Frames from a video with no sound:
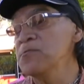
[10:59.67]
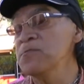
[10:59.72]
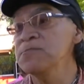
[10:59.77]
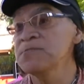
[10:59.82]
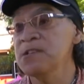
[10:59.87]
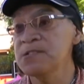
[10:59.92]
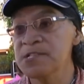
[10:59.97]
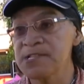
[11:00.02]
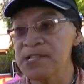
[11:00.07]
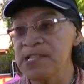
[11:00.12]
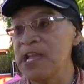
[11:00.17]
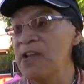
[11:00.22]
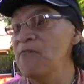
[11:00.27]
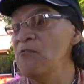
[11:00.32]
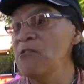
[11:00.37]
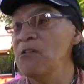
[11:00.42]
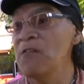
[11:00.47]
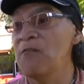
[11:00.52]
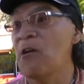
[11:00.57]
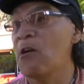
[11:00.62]
the
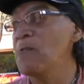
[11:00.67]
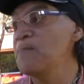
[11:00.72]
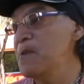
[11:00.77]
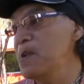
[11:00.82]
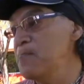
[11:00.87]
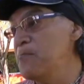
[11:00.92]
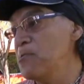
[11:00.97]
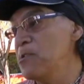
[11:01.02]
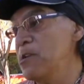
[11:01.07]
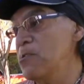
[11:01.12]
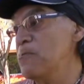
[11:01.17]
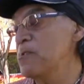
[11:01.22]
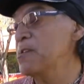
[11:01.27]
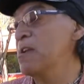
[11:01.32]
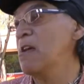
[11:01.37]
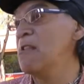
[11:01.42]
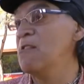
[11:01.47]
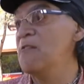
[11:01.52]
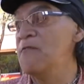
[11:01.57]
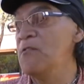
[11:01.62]
slavery of our people here in
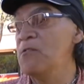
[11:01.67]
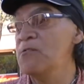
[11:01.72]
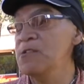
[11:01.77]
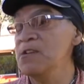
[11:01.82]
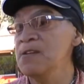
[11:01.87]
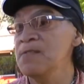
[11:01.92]
California.